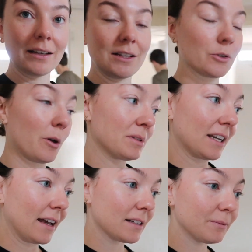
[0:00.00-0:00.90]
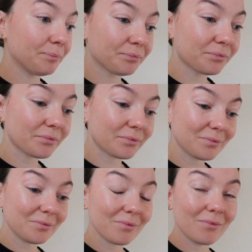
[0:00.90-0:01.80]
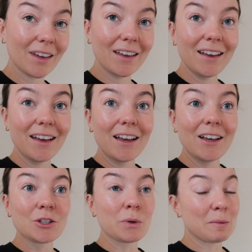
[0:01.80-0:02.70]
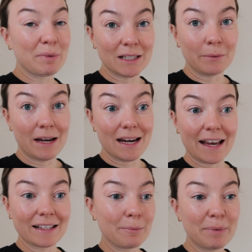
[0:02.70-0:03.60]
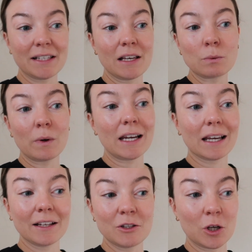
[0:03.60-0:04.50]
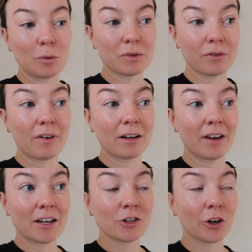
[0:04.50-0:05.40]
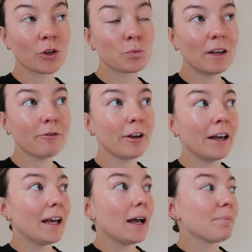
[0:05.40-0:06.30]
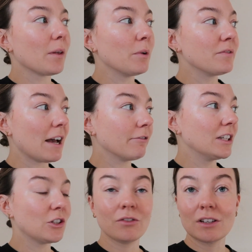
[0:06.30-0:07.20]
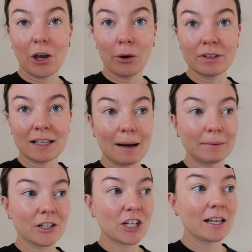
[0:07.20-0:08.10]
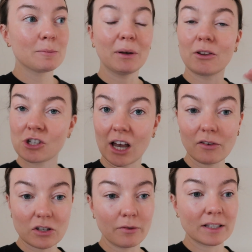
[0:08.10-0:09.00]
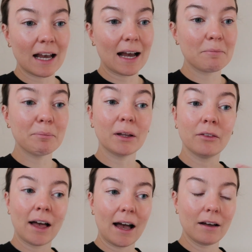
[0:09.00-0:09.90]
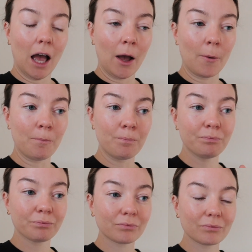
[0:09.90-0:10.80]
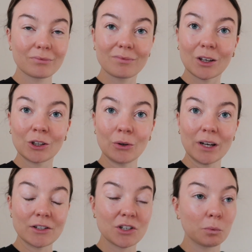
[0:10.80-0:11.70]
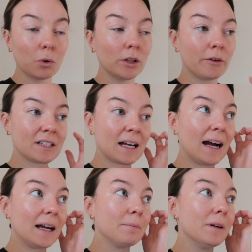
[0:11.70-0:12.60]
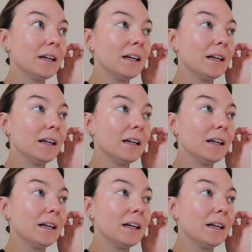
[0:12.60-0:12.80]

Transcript: I need to go upstairs. So it's a busy week. It's the busiest week in terms of the renovation, because we've definitely done this over time. Like Jay's built the shelves over time, built that unit into the wall over time.